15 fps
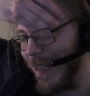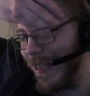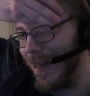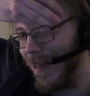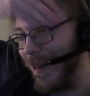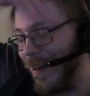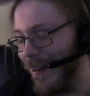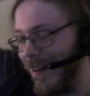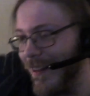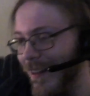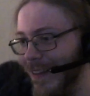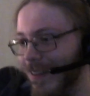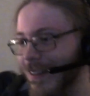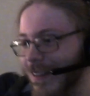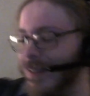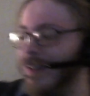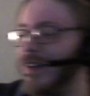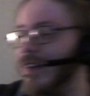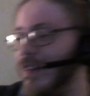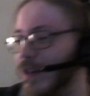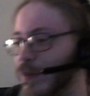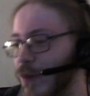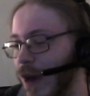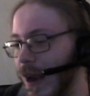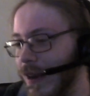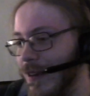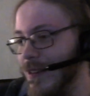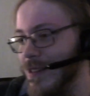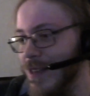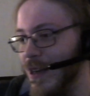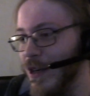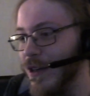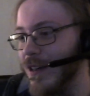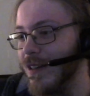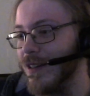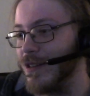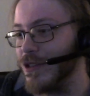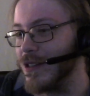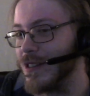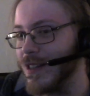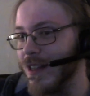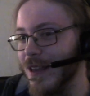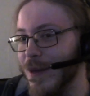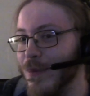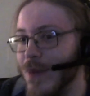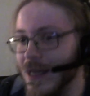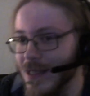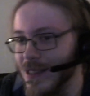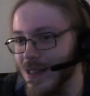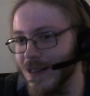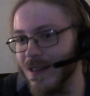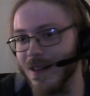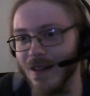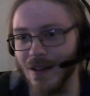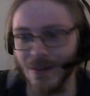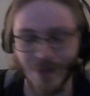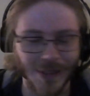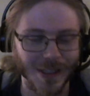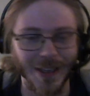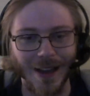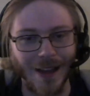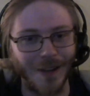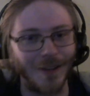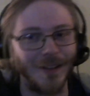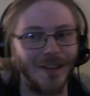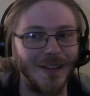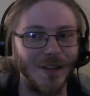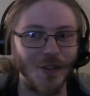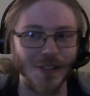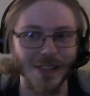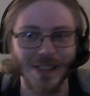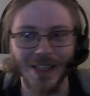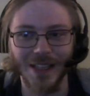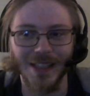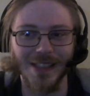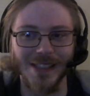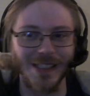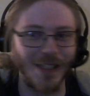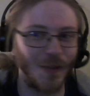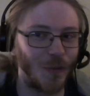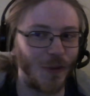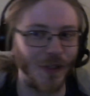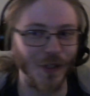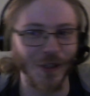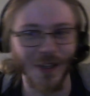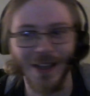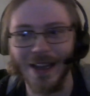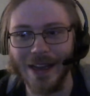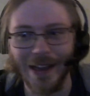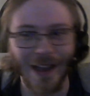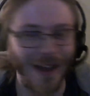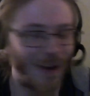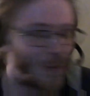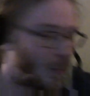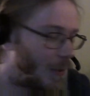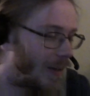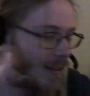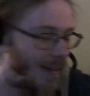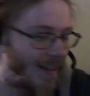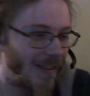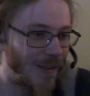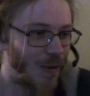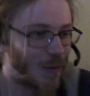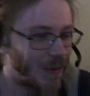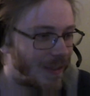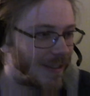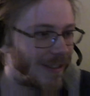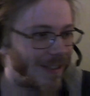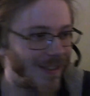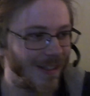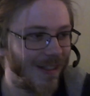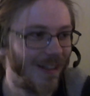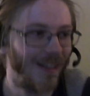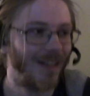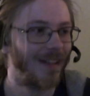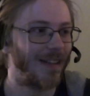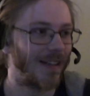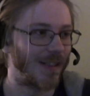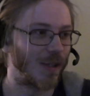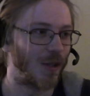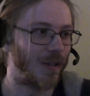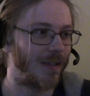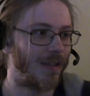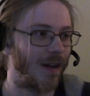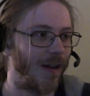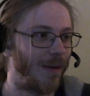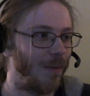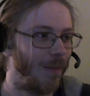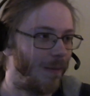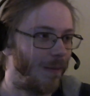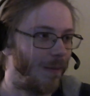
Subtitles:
in the practice area, just like mixing the gloves together and just like seeing what you can get out of what. That's a good time.